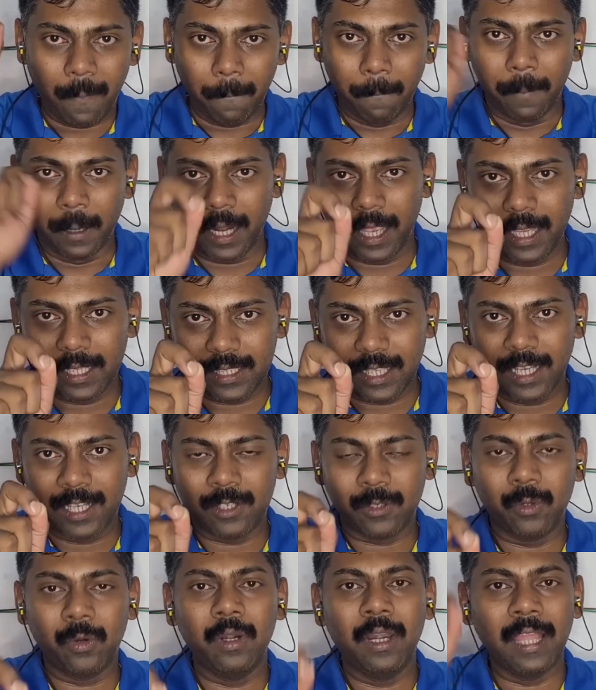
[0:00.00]
break that
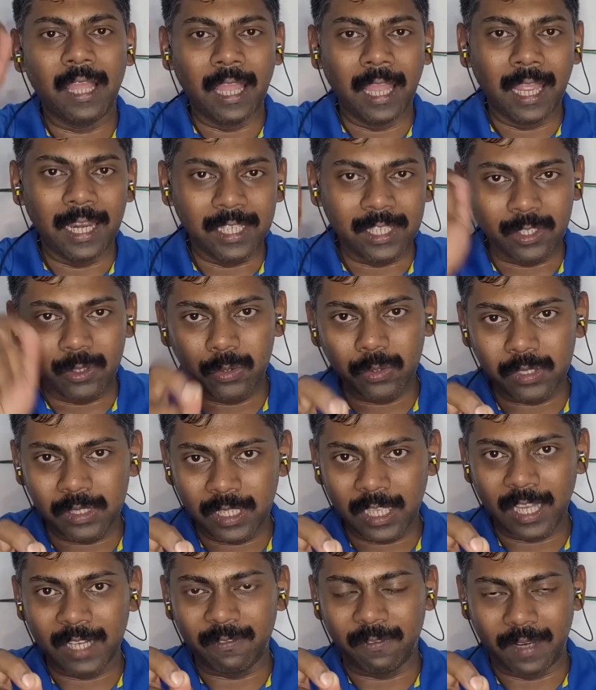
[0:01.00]
rule and use
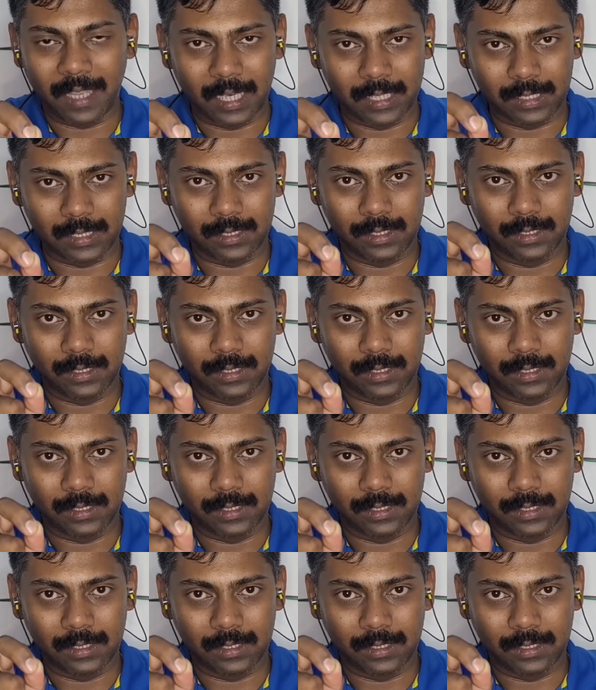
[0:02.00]
that flash.